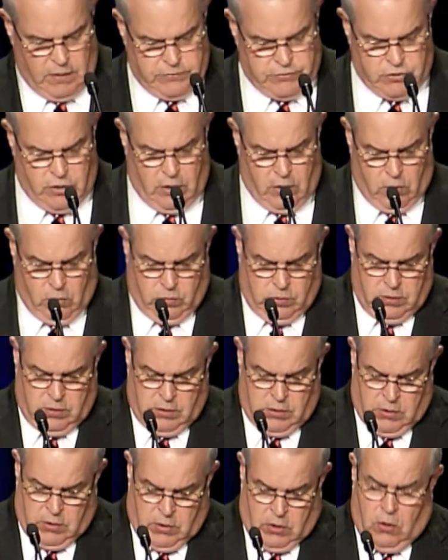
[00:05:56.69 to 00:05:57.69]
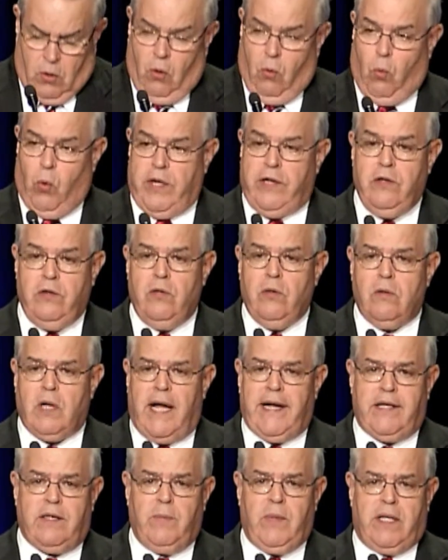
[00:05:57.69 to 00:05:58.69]
So, wouldn't you
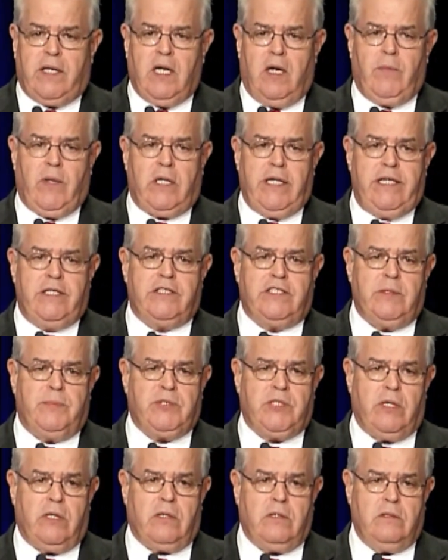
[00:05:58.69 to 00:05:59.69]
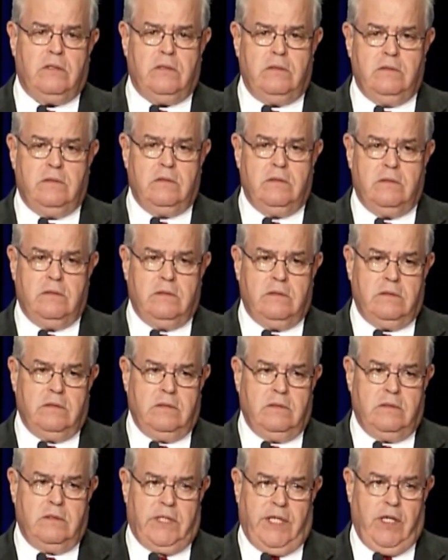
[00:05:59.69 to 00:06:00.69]
like to become a Leadership Circle
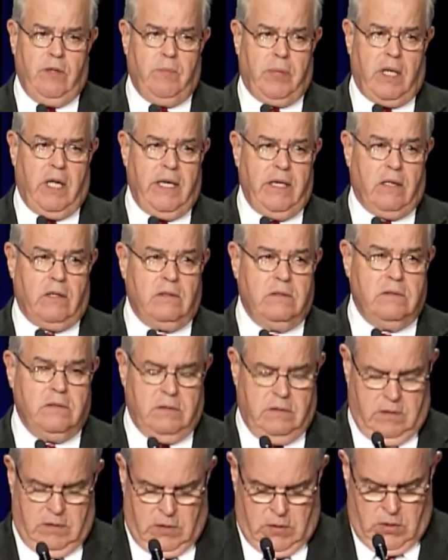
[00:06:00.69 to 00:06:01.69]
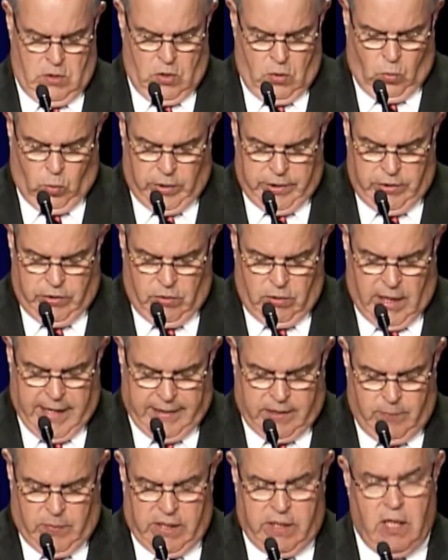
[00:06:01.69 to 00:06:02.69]
team player? Wouldn't you
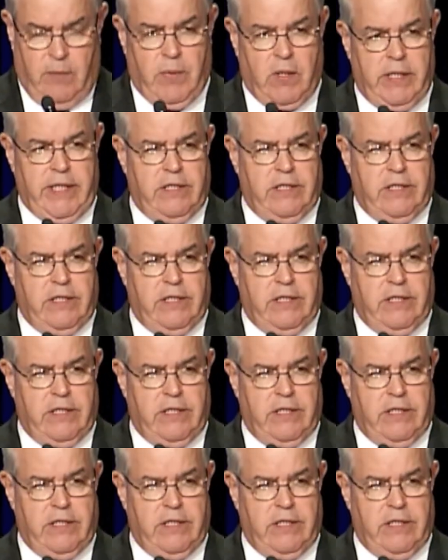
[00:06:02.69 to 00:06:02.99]
like to become a